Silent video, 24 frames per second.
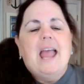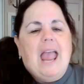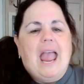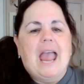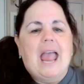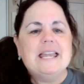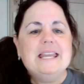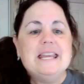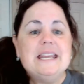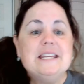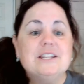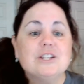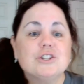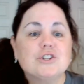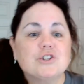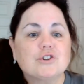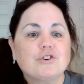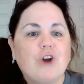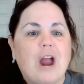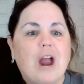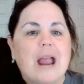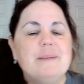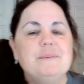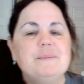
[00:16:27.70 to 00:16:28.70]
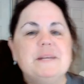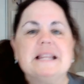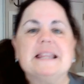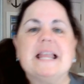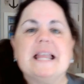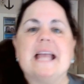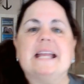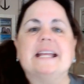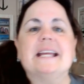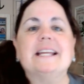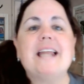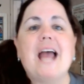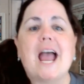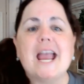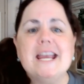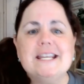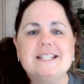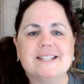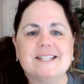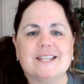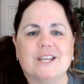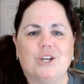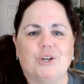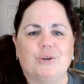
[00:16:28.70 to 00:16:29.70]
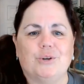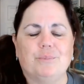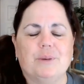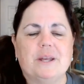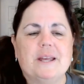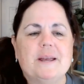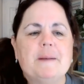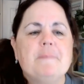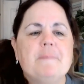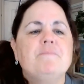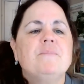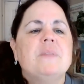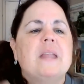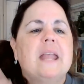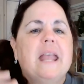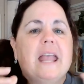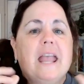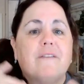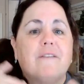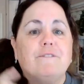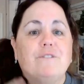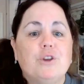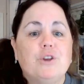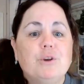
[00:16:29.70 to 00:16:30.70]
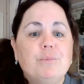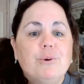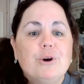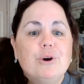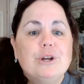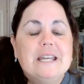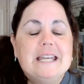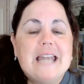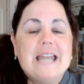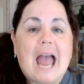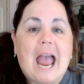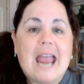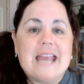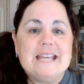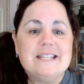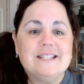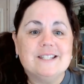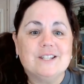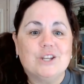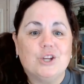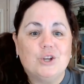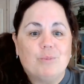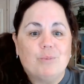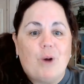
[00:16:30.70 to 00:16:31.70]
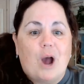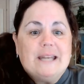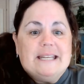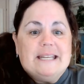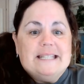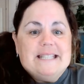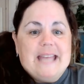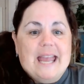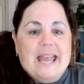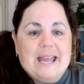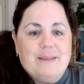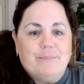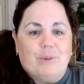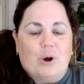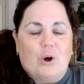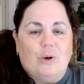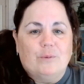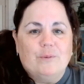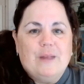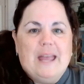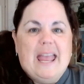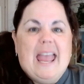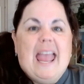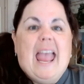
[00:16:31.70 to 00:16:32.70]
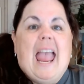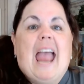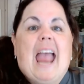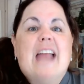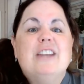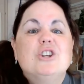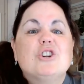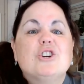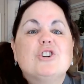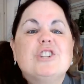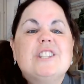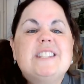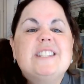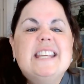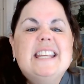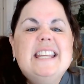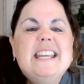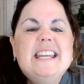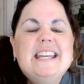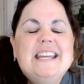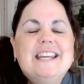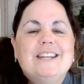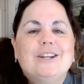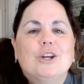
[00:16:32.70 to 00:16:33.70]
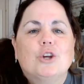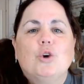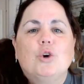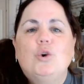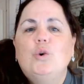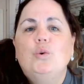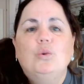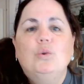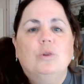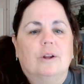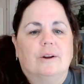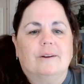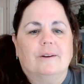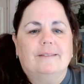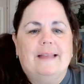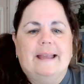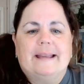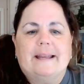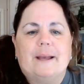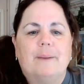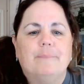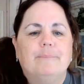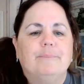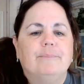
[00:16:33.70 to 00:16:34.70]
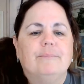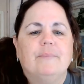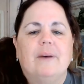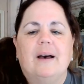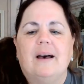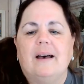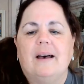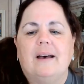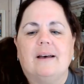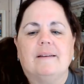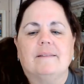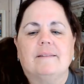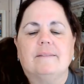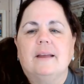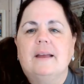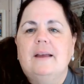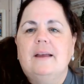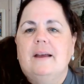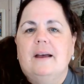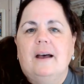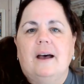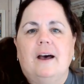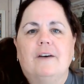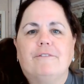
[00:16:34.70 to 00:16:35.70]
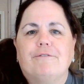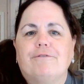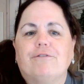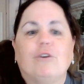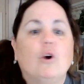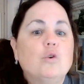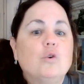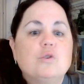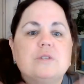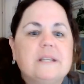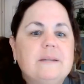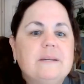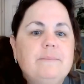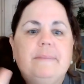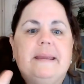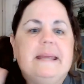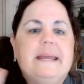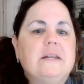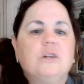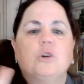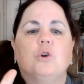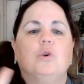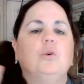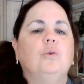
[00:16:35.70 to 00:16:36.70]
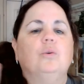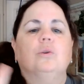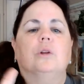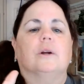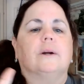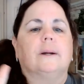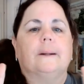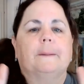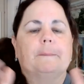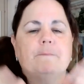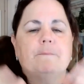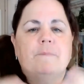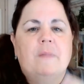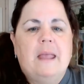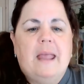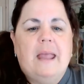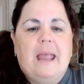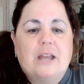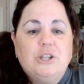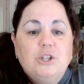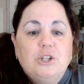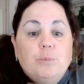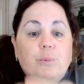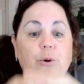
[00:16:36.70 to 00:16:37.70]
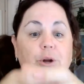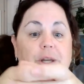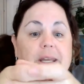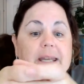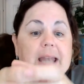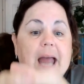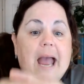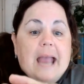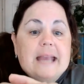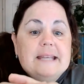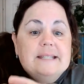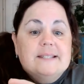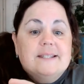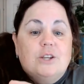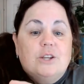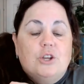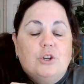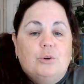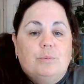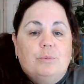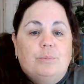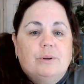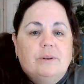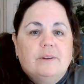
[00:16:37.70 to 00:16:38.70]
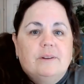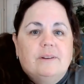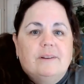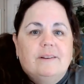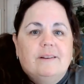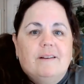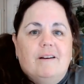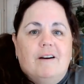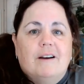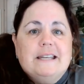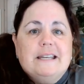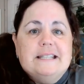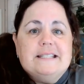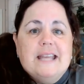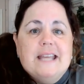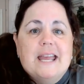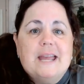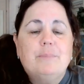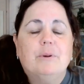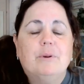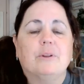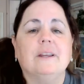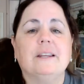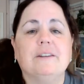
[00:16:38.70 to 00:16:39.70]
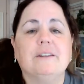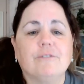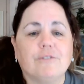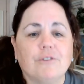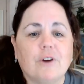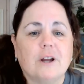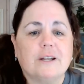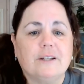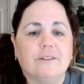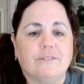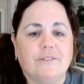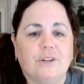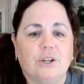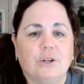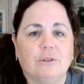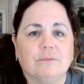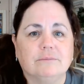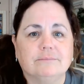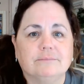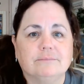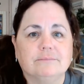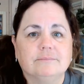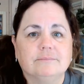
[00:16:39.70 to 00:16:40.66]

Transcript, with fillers: And he described it like an ice cube. If you put an ice cube on a table and you're sitting in a cooler, like a frozen meat cooler, and you put an ice cube on a table in front of you,